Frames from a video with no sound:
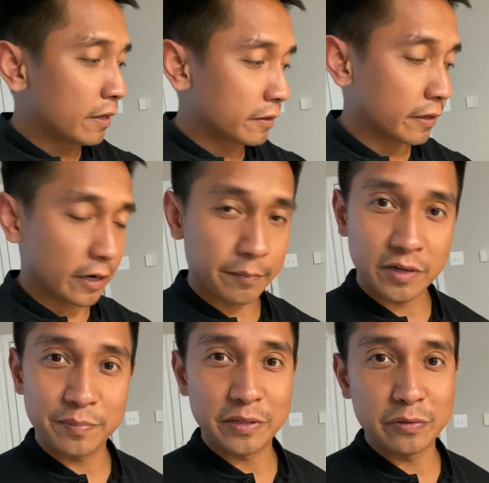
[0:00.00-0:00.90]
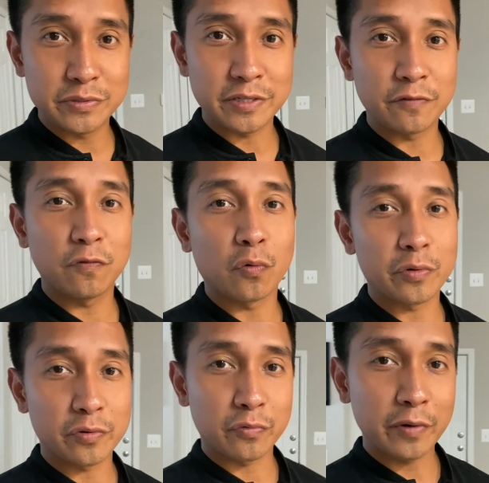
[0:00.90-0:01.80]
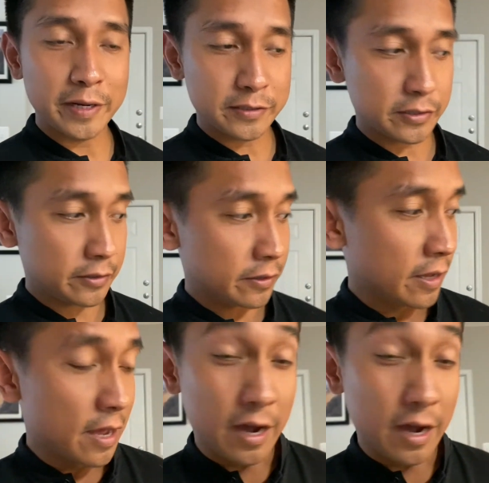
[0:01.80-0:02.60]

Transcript: that I'm gonna be using for the Razer.